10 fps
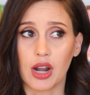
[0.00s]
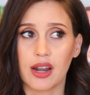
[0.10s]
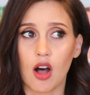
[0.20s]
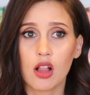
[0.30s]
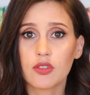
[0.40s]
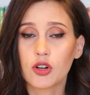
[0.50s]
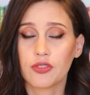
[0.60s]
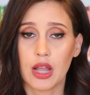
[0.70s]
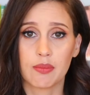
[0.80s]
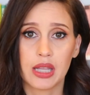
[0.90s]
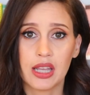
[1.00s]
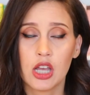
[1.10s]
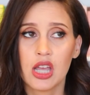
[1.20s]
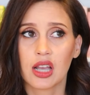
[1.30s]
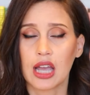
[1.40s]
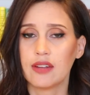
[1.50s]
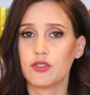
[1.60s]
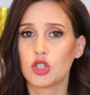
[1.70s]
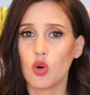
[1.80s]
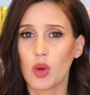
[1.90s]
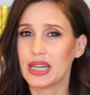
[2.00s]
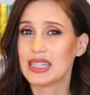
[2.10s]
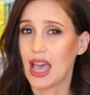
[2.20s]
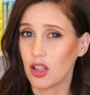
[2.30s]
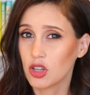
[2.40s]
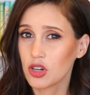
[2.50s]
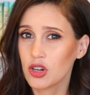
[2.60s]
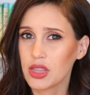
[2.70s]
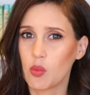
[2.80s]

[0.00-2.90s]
and all of her family kind of don't want to tell her.